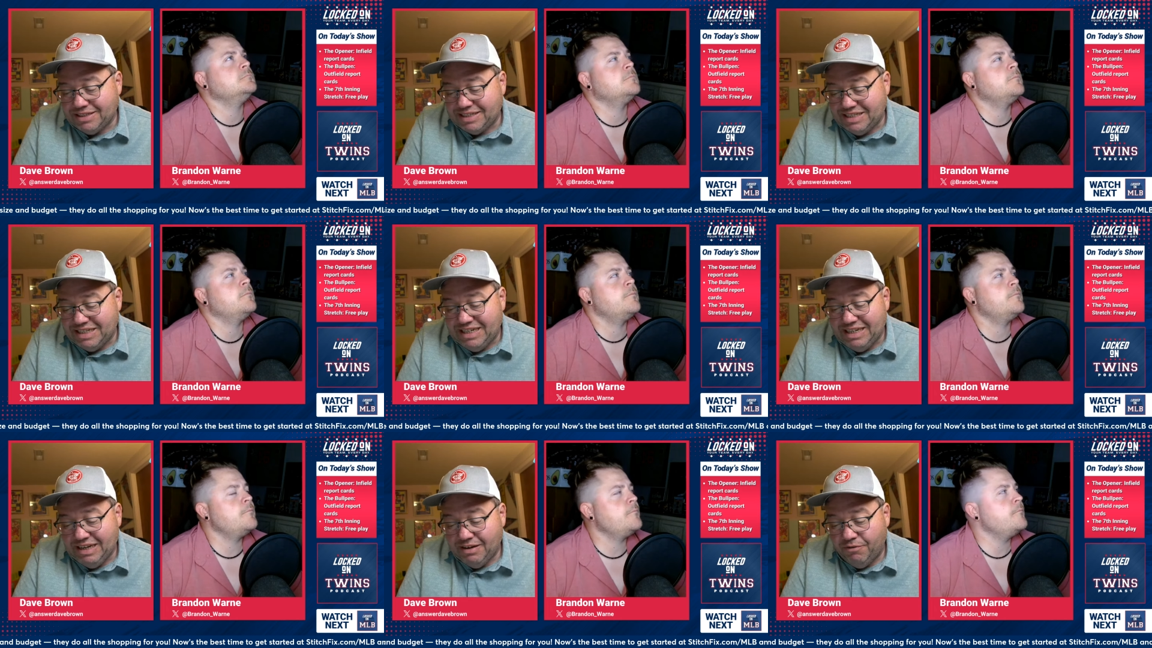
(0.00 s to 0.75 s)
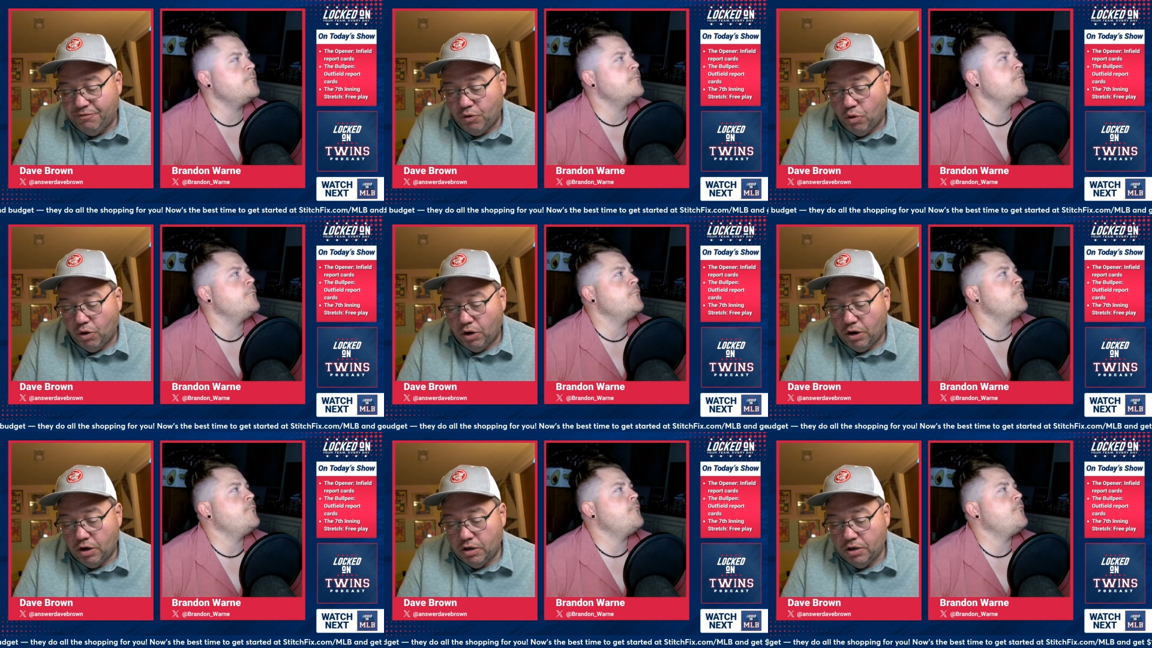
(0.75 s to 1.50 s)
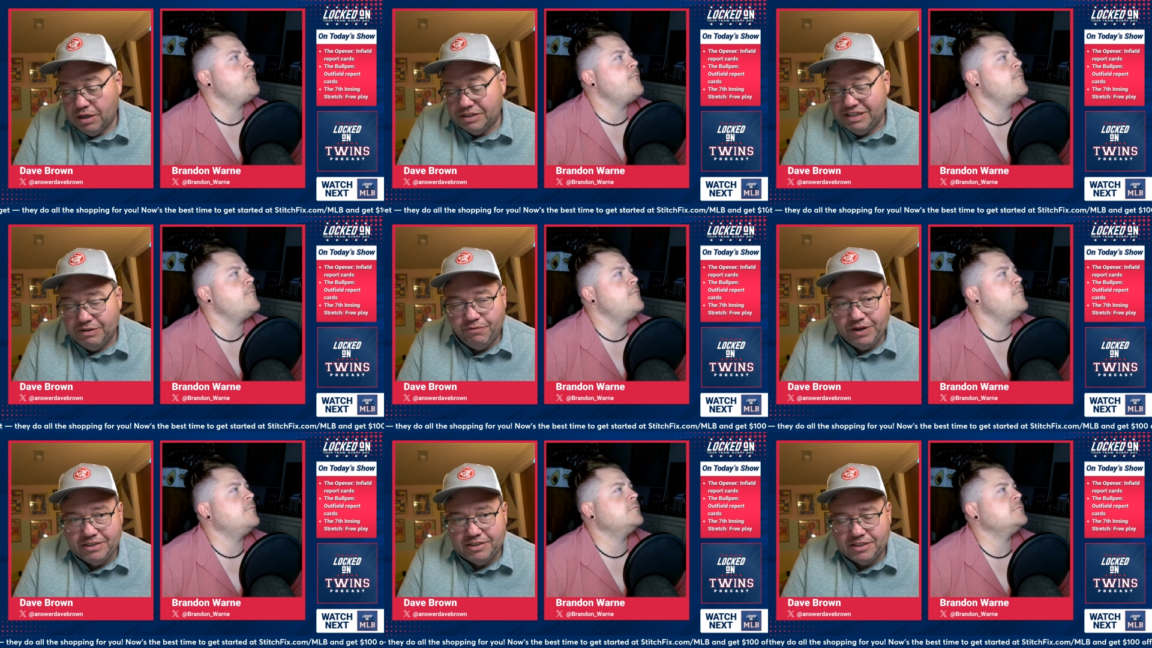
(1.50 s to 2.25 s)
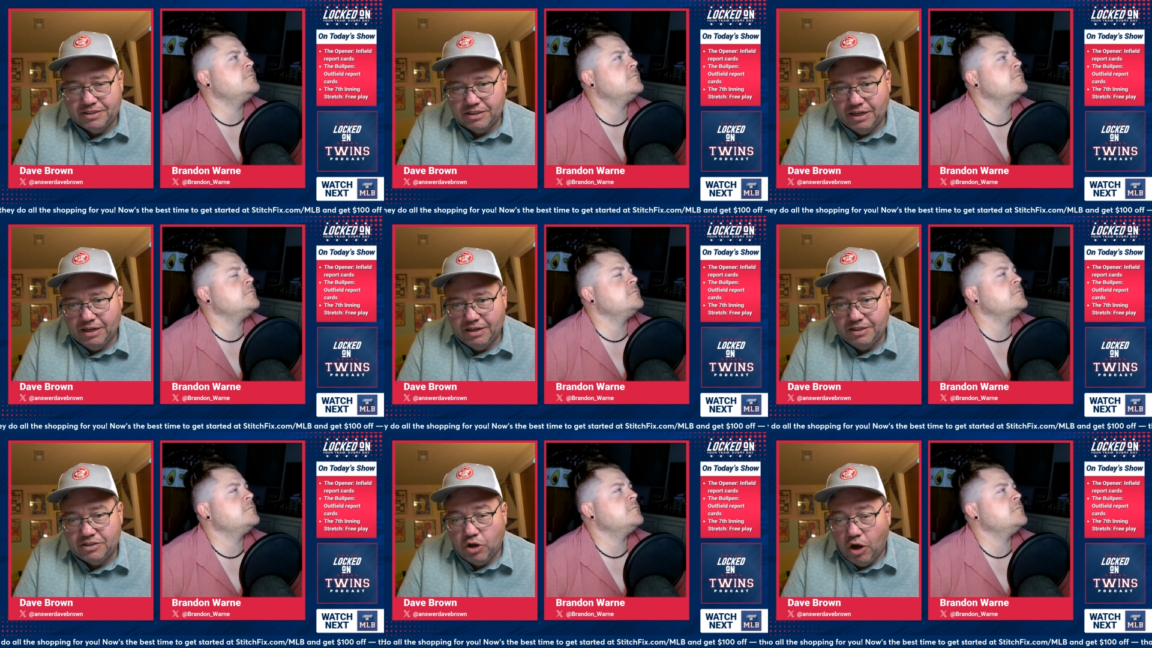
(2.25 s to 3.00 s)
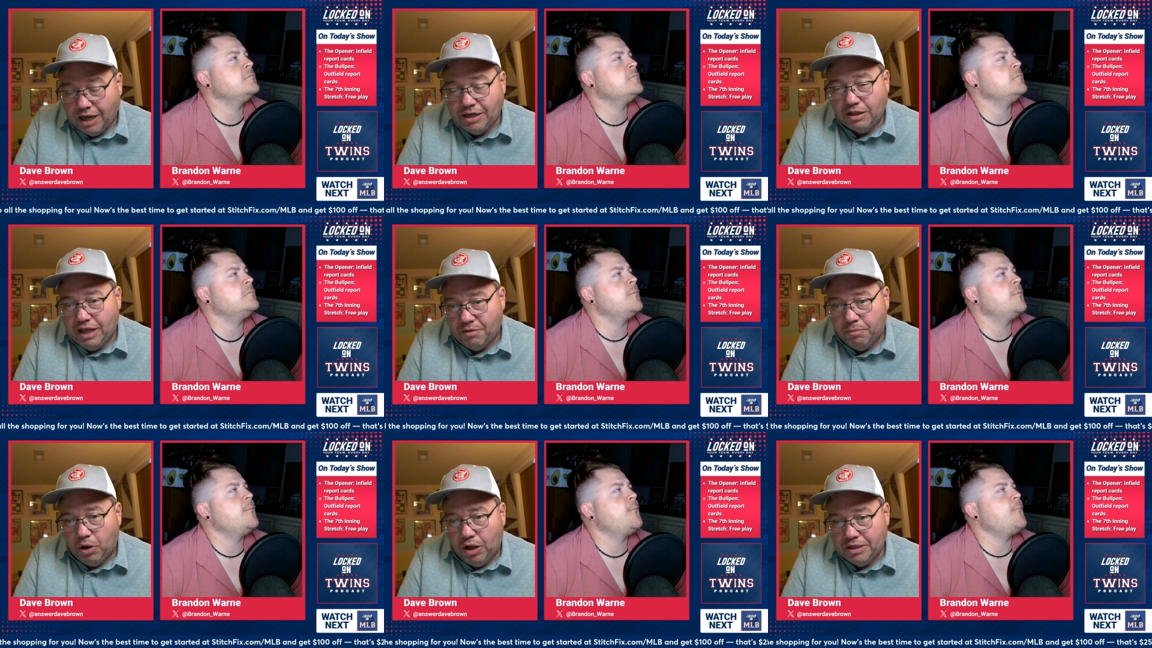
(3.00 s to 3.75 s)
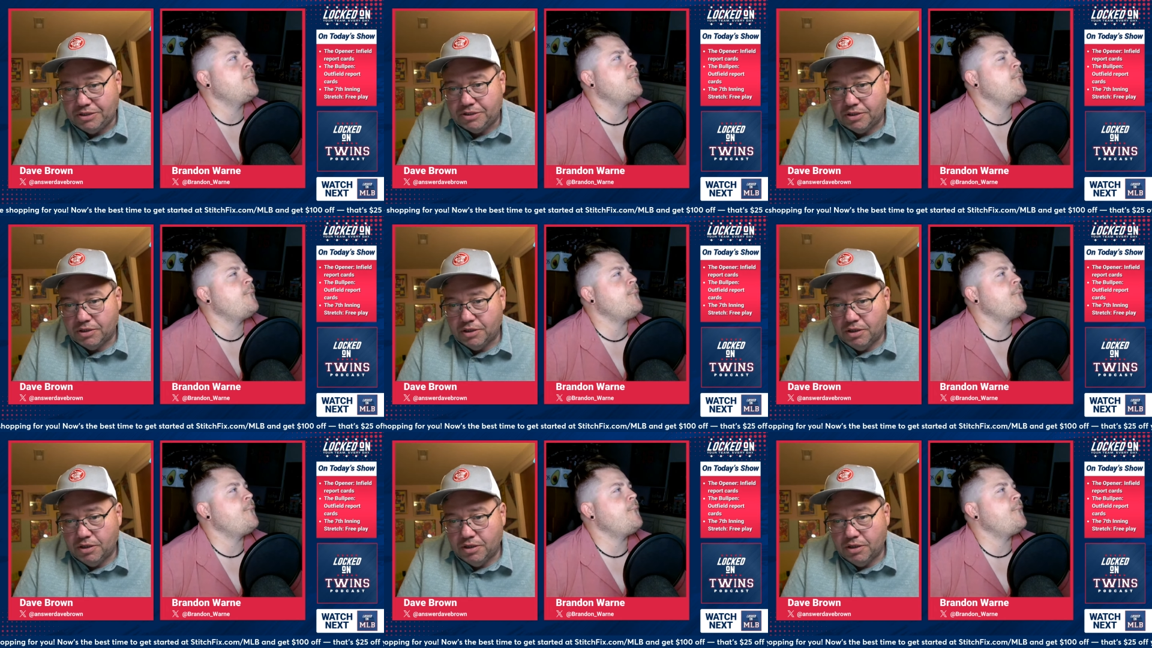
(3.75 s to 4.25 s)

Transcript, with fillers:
Speaker 1: a C for defense. Is, uh, he's caught a lot of balls.